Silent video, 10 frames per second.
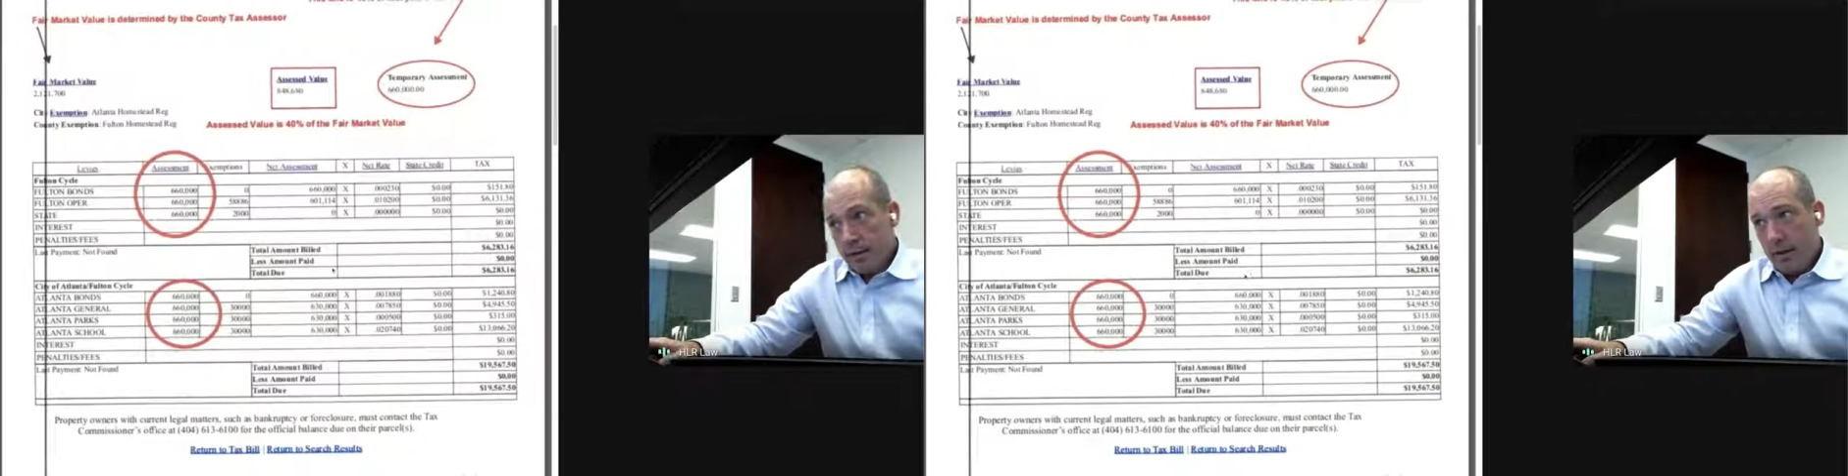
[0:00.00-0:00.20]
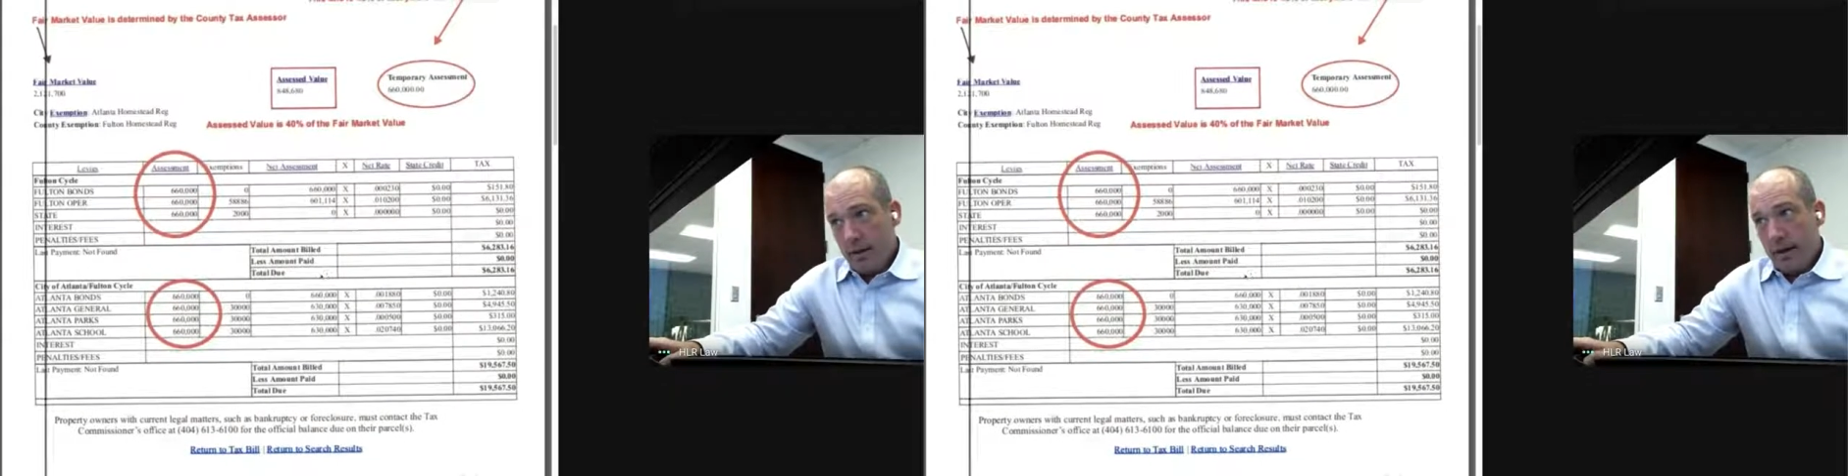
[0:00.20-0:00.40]

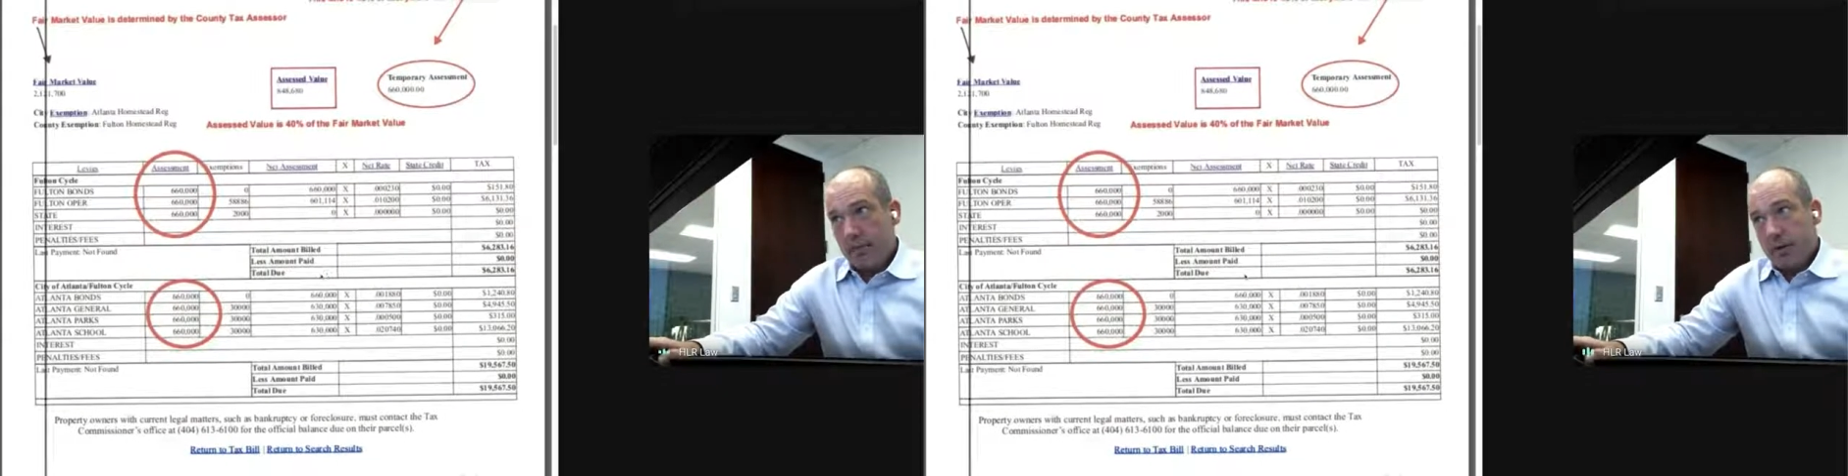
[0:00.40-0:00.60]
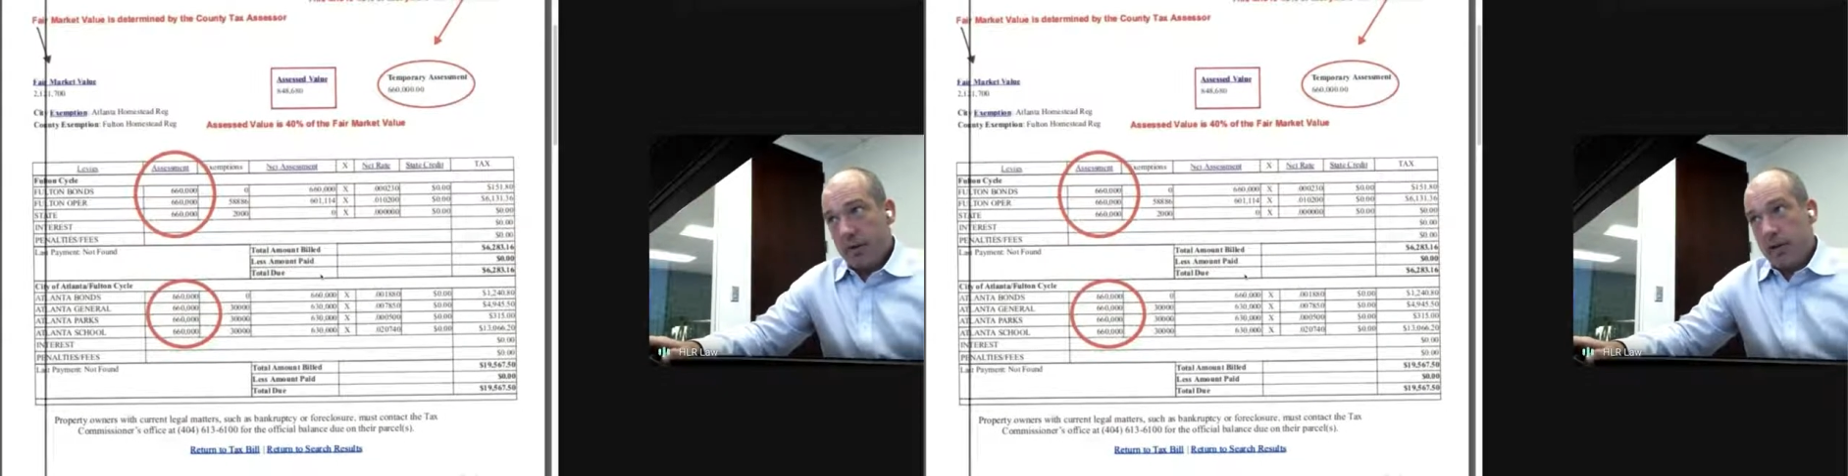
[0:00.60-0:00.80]
Then
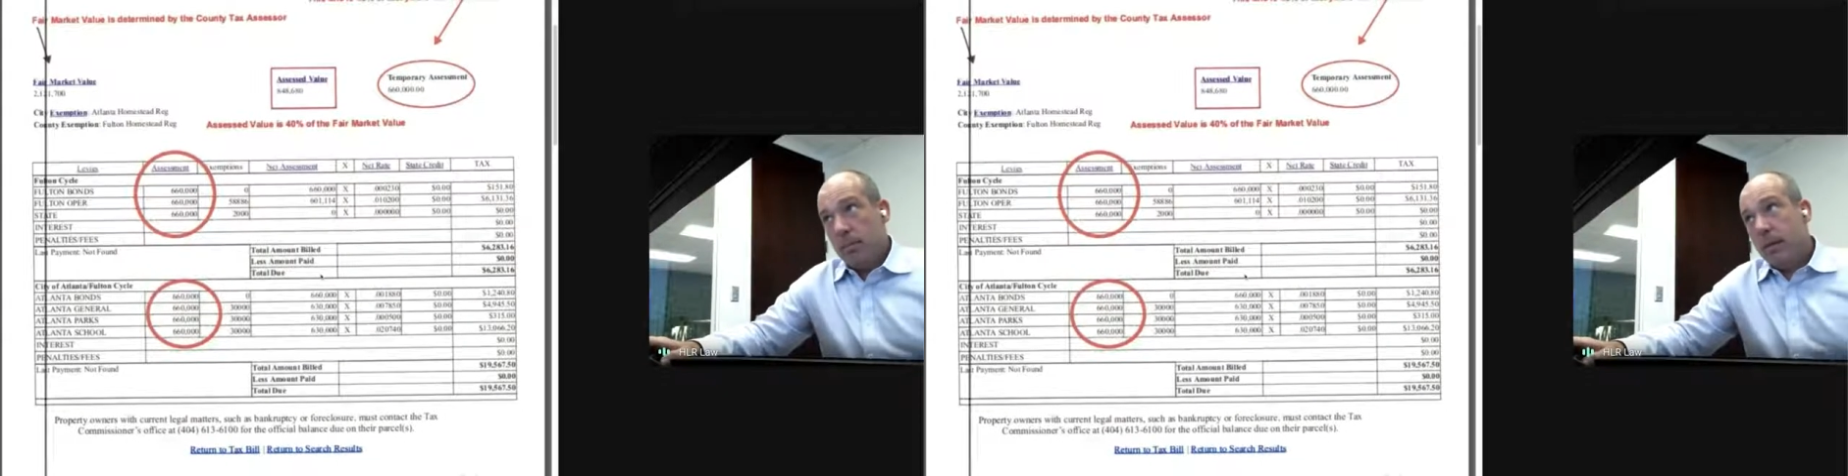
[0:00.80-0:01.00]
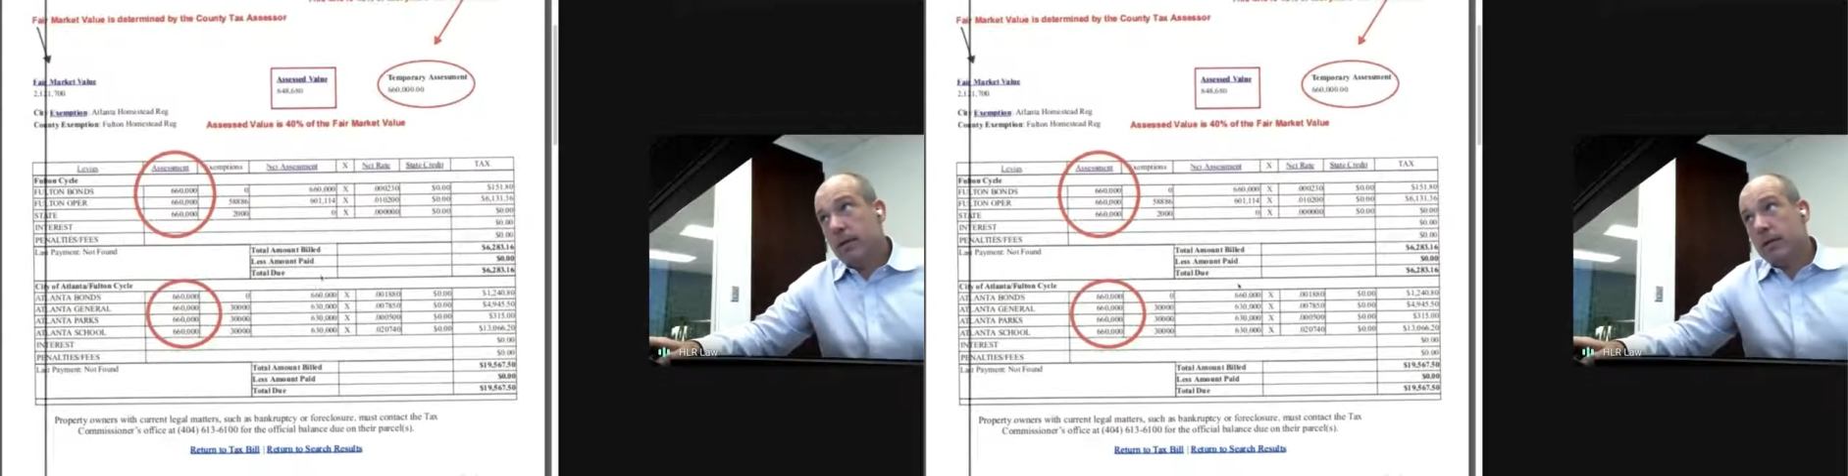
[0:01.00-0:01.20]
after the
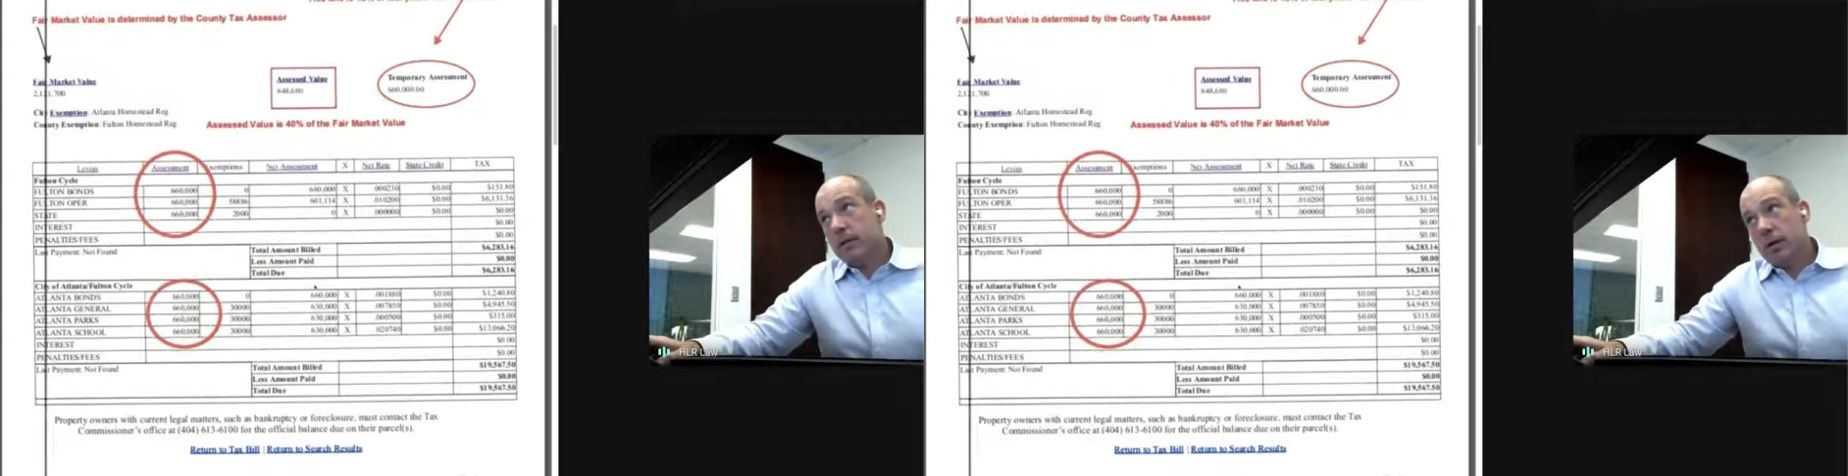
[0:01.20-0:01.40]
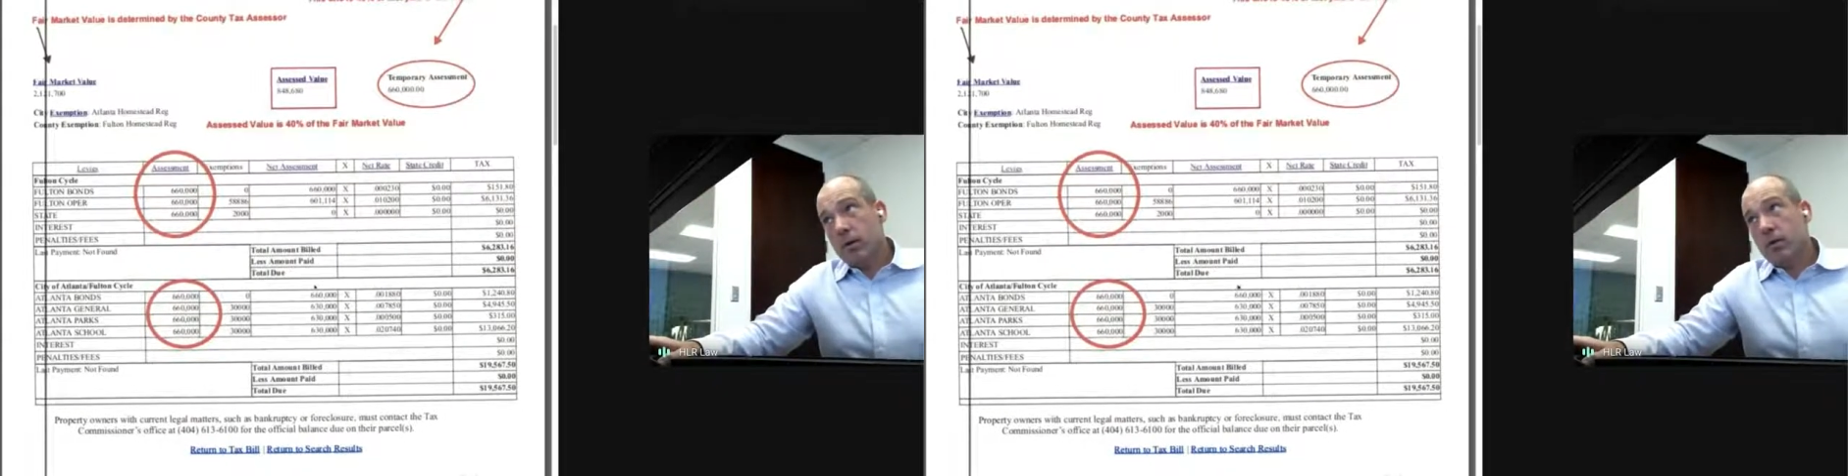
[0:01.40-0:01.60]
appeal
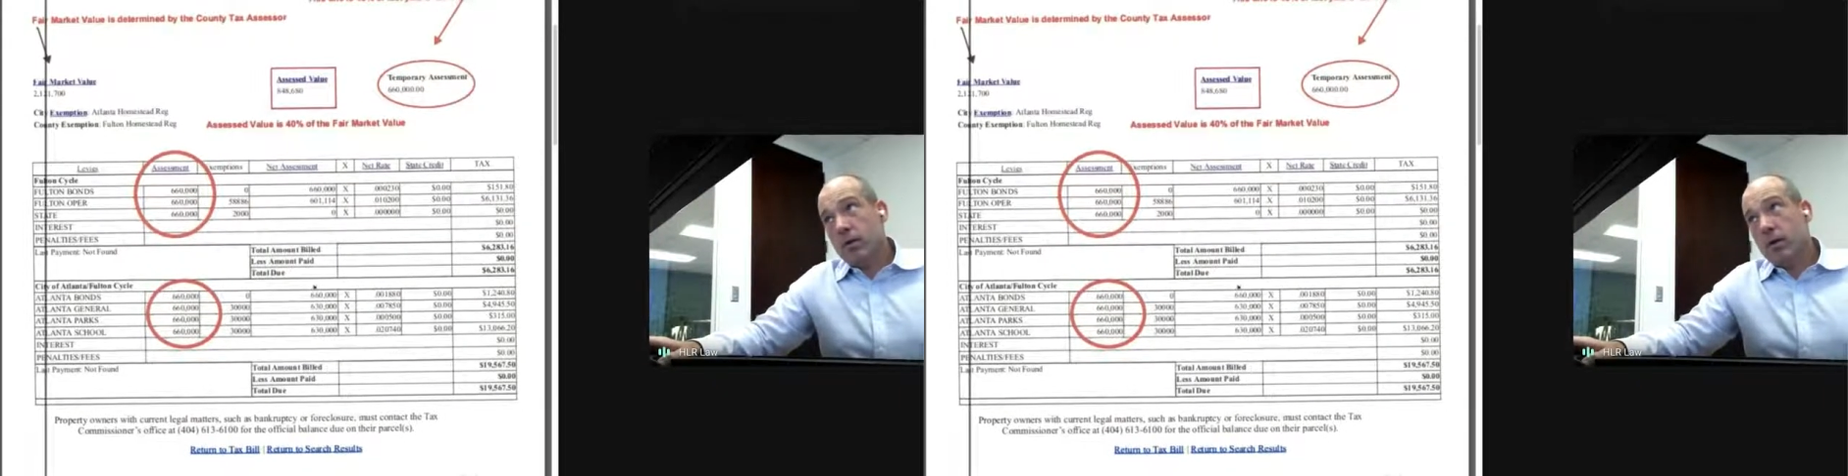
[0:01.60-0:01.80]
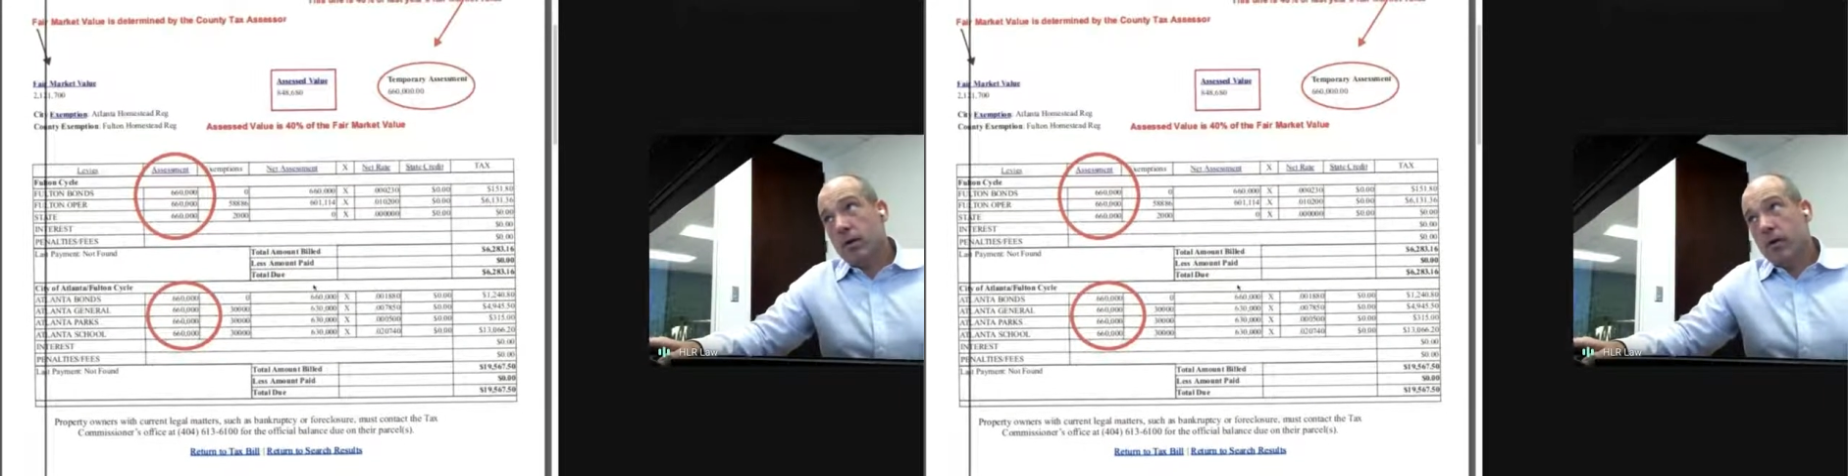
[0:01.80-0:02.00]
is
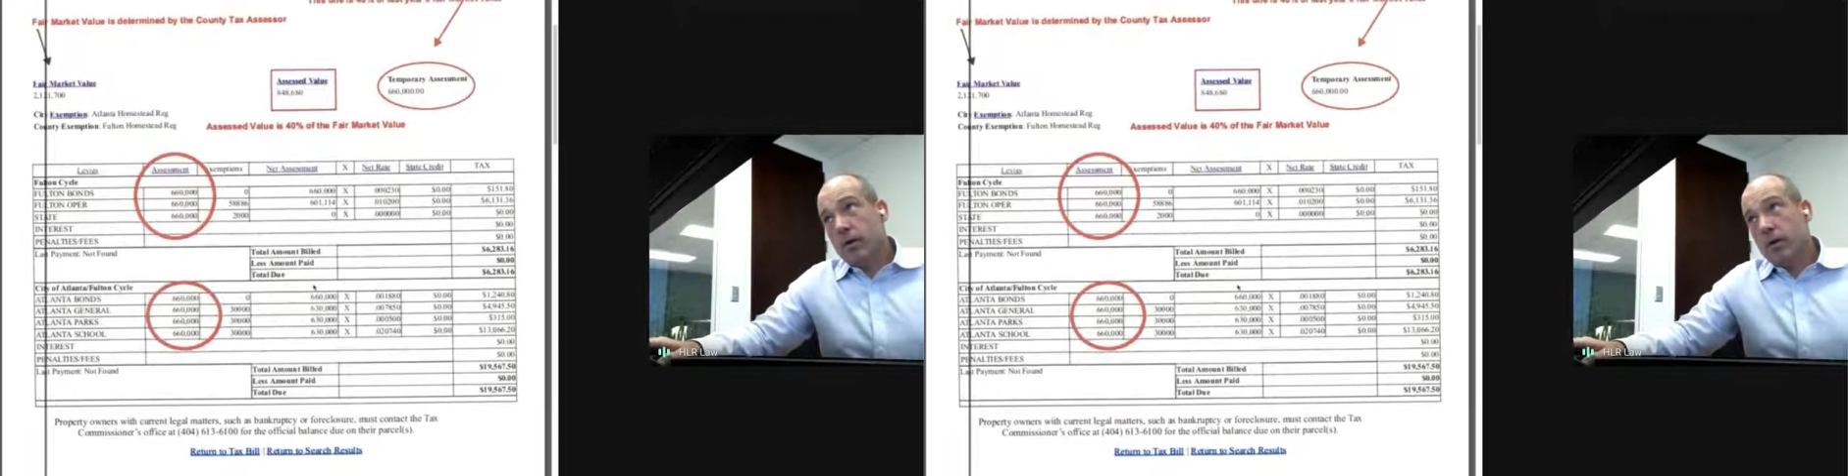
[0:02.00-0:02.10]
over,